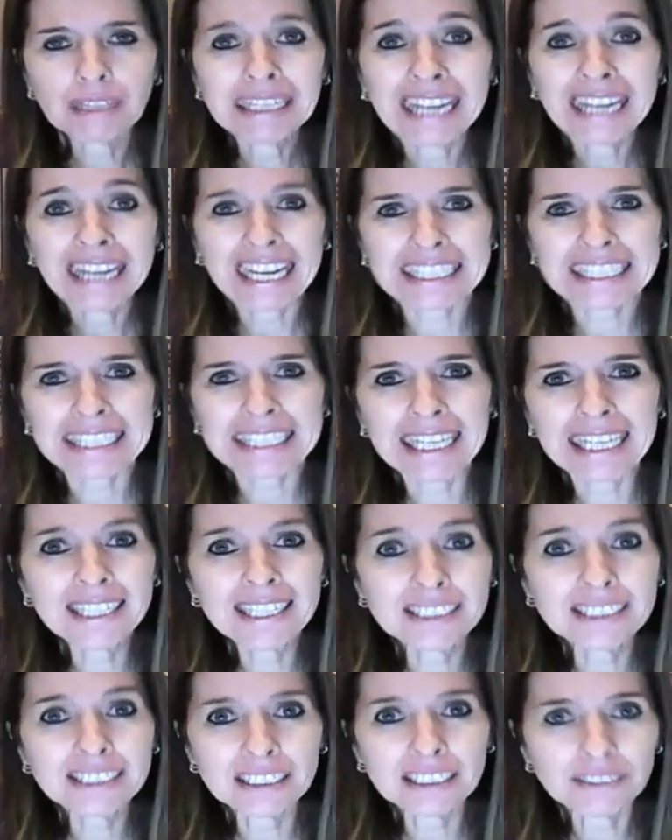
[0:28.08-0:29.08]
At the
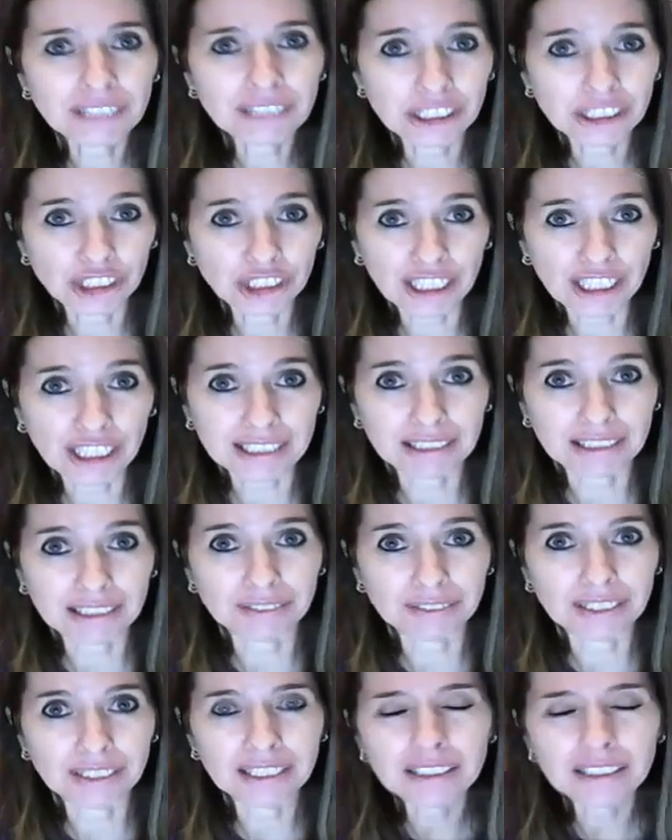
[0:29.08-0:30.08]
end of each
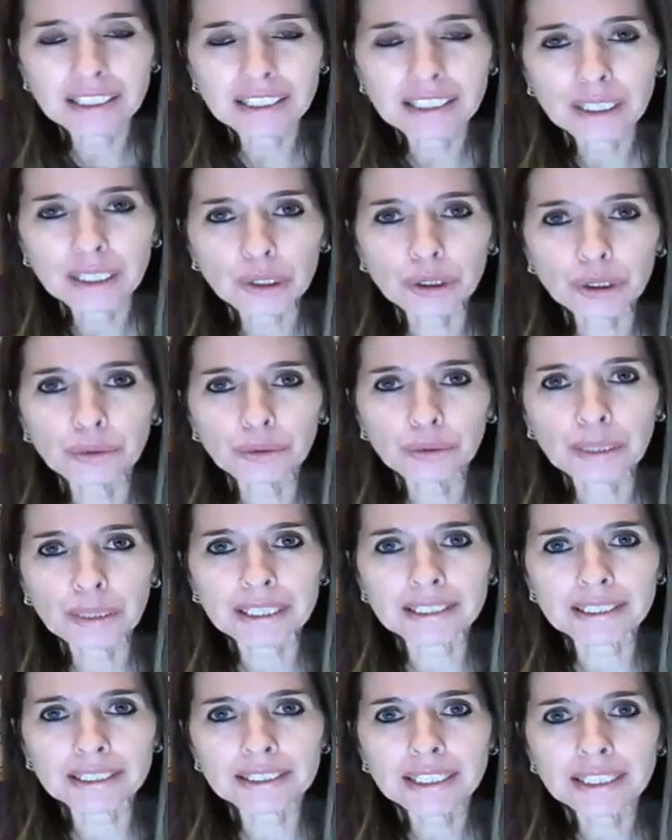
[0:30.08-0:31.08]
activity, you
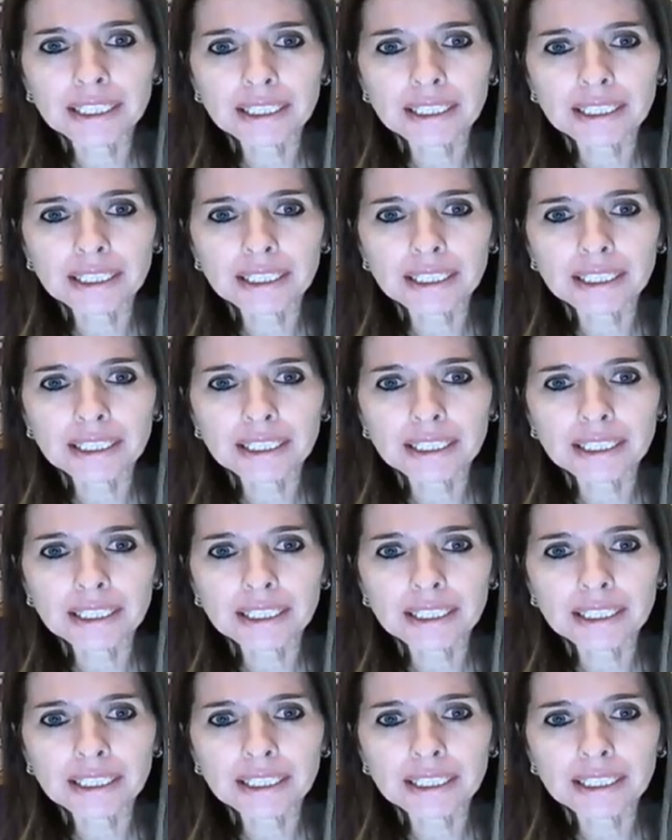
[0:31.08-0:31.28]
will